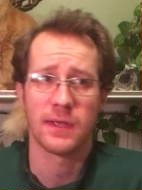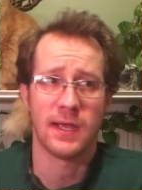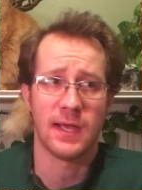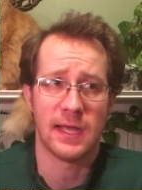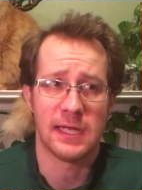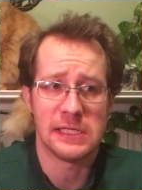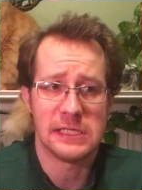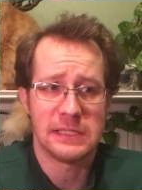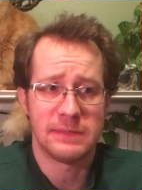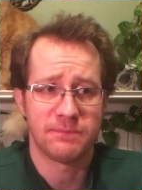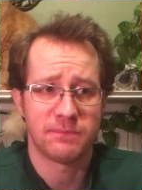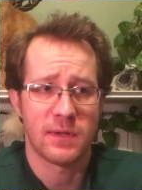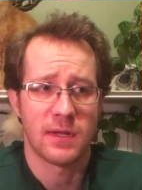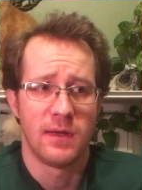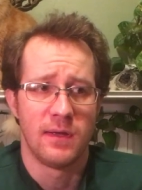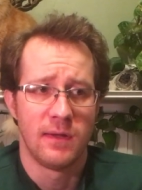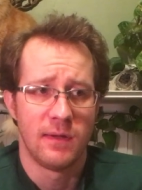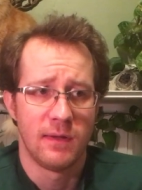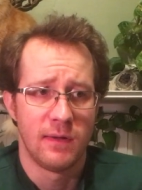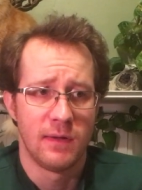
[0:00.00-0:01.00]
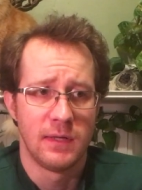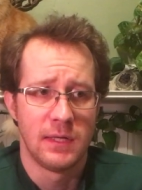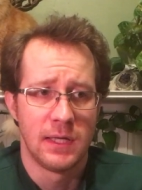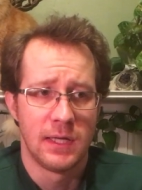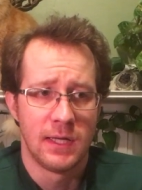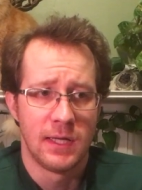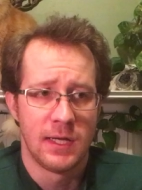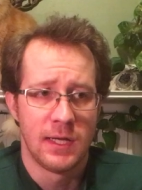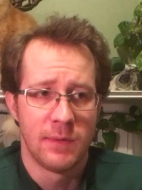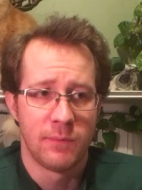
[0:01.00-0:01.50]
And
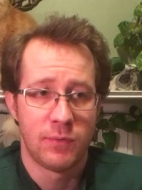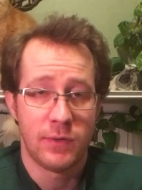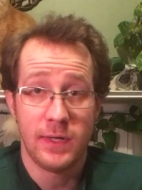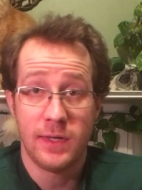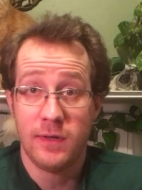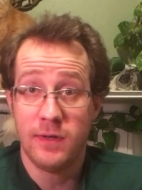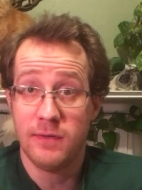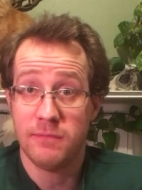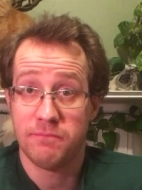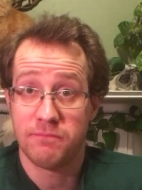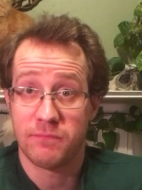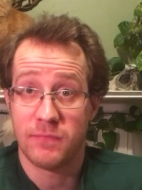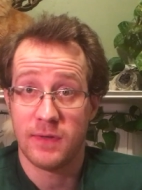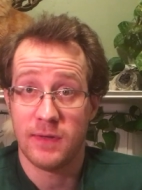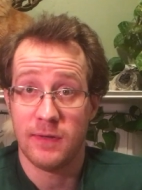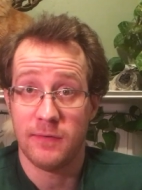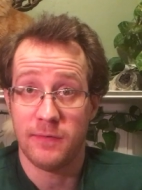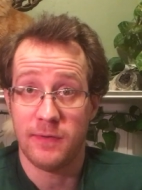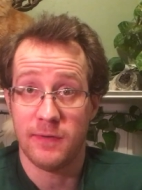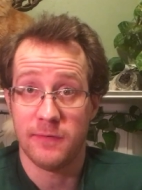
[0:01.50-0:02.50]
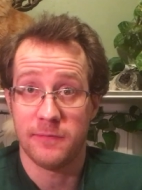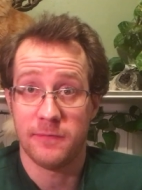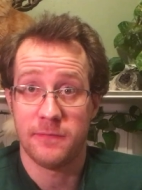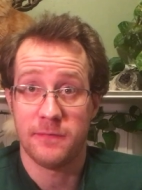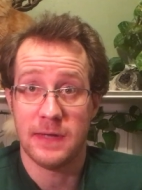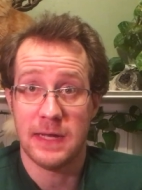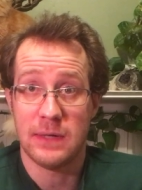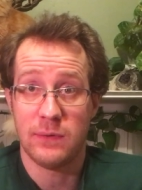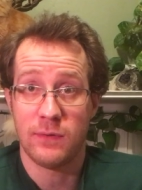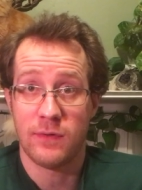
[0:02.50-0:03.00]
pretty good. If,
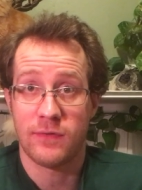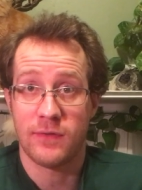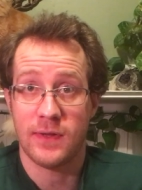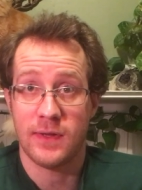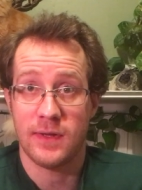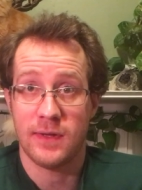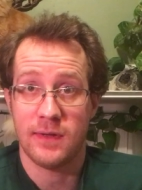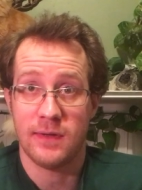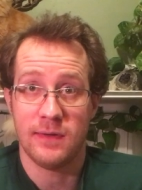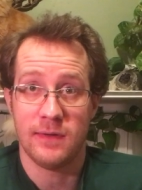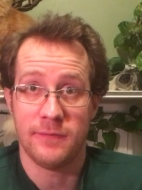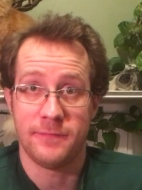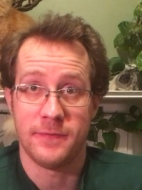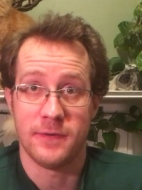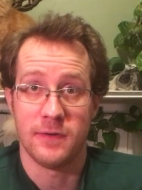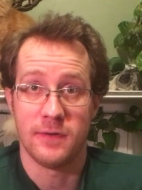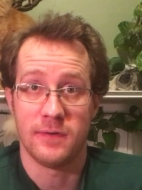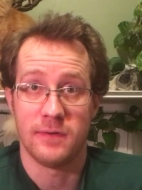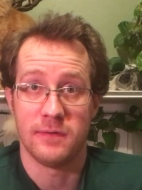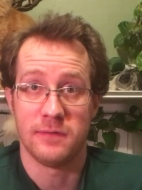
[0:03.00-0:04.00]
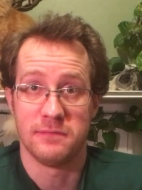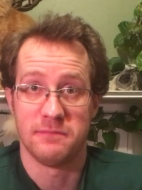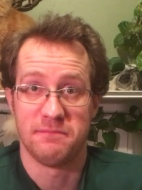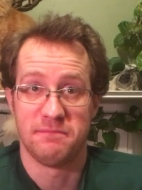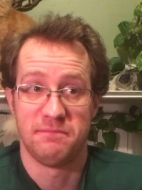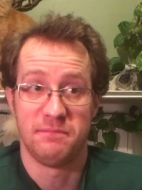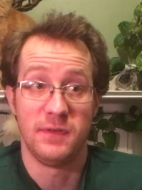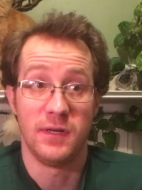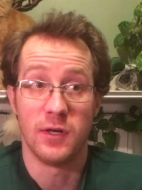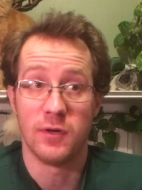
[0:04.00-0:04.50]
if, I would say if you're
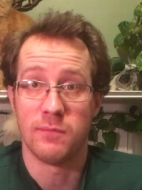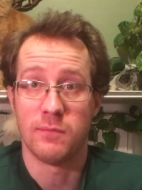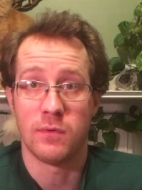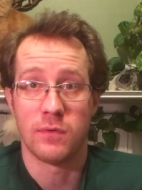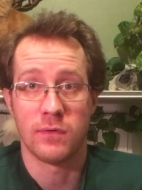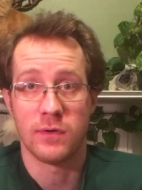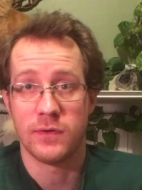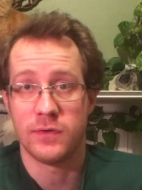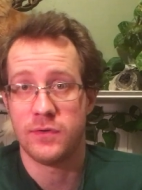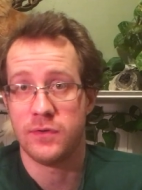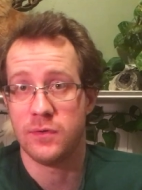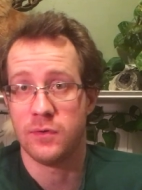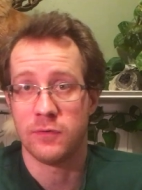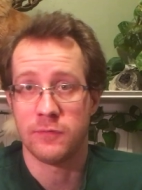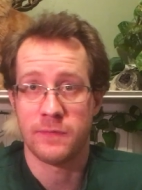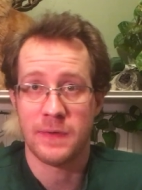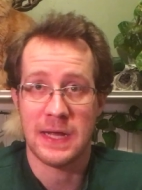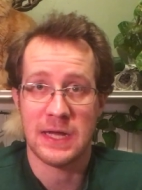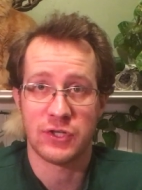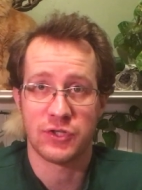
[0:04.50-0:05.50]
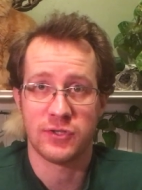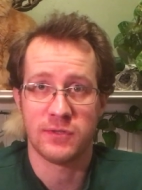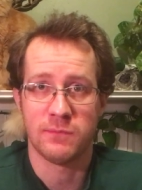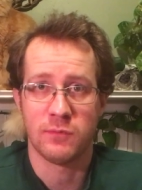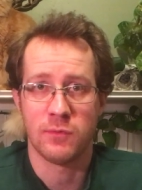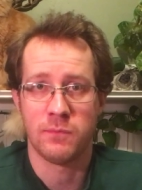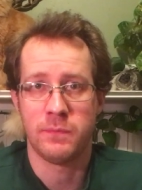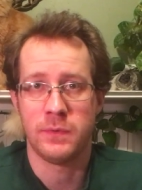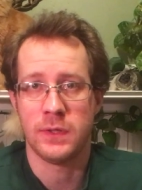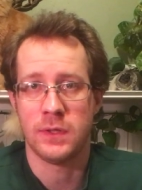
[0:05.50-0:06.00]
you know more into old fashioned,
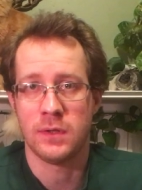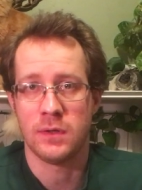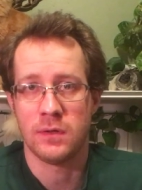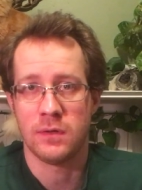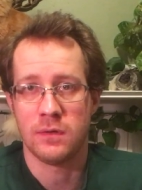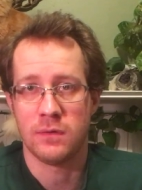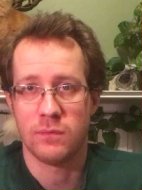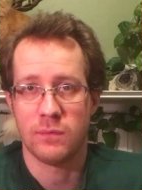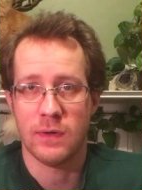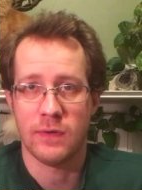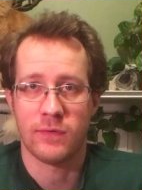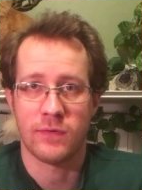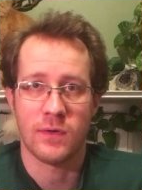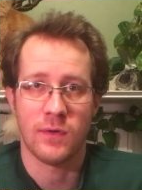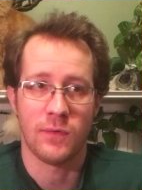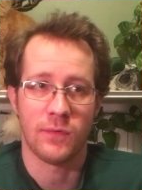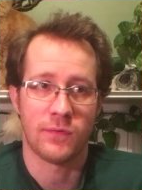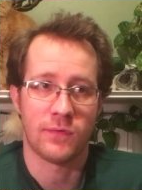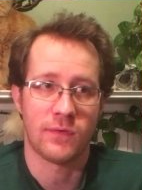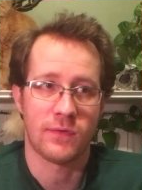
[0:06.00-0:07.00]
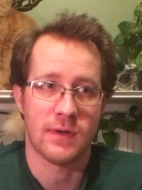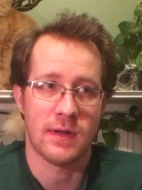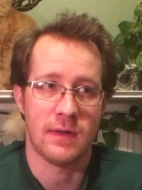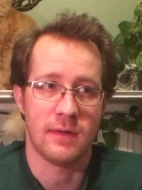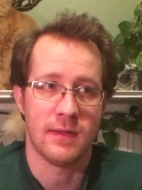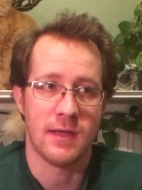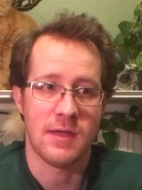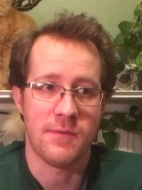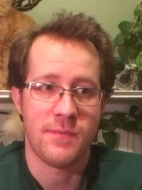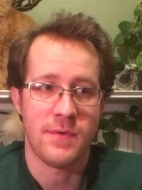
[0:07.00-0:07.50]
more bitter West Coast
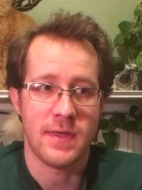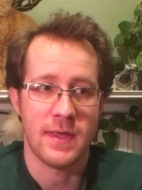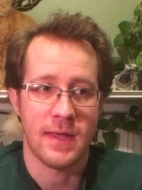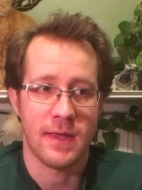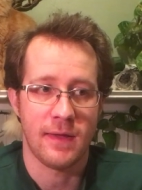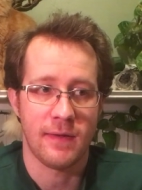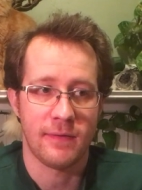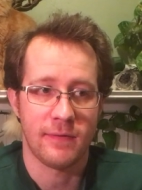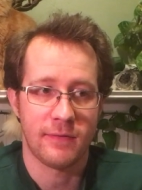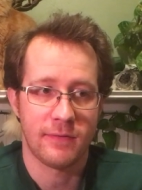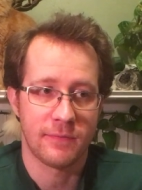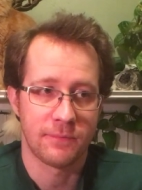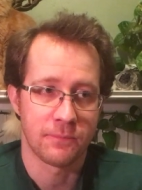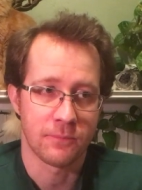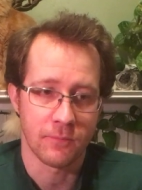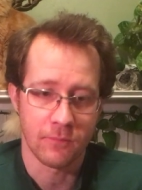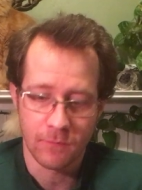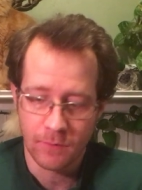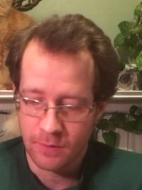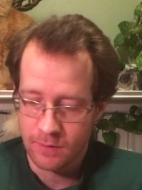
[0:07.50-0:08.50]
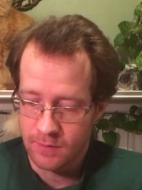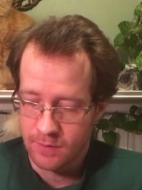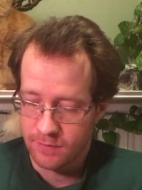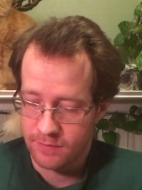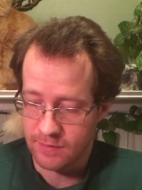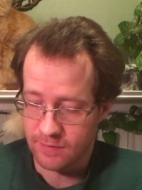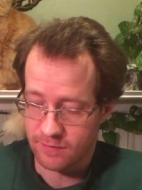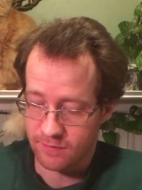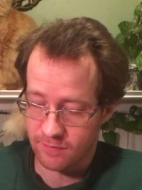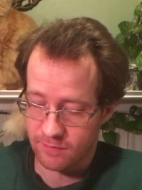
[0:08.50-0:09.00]
style IPAs,
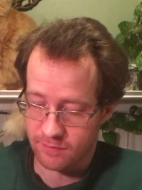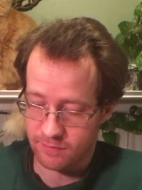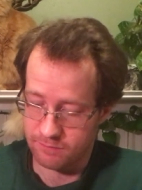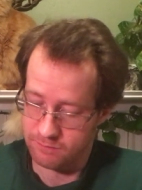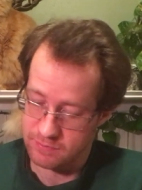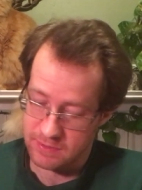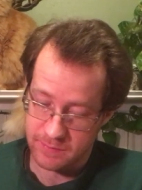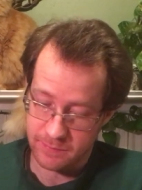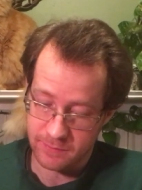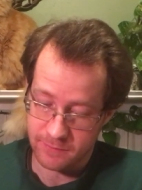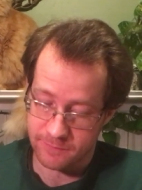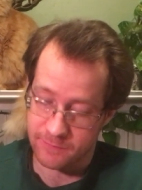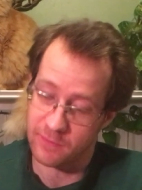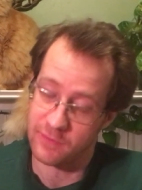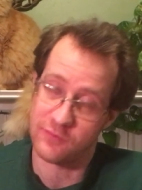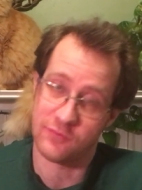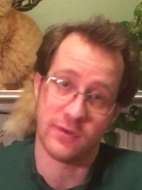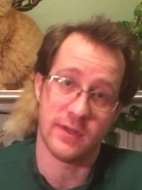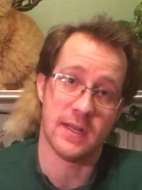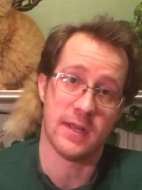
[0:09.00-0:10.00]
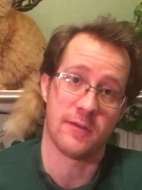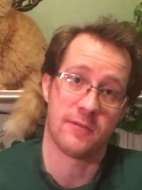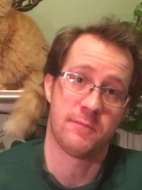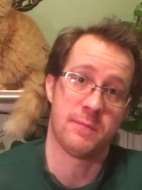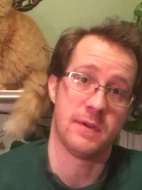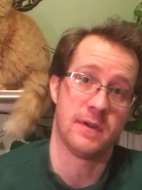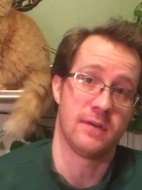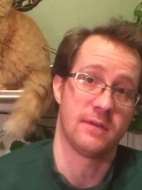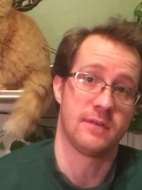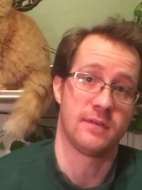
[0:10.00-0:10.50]
this is probably the first Treehouse
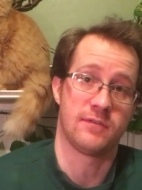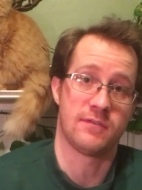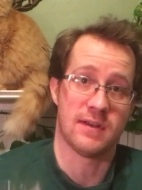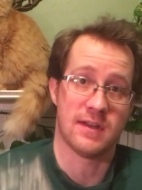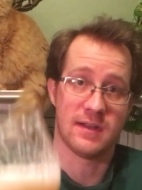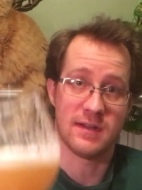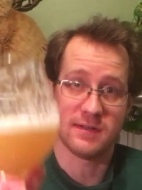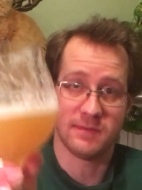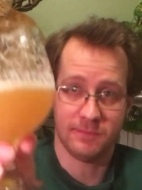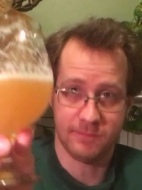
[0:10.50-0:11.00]
beer to try.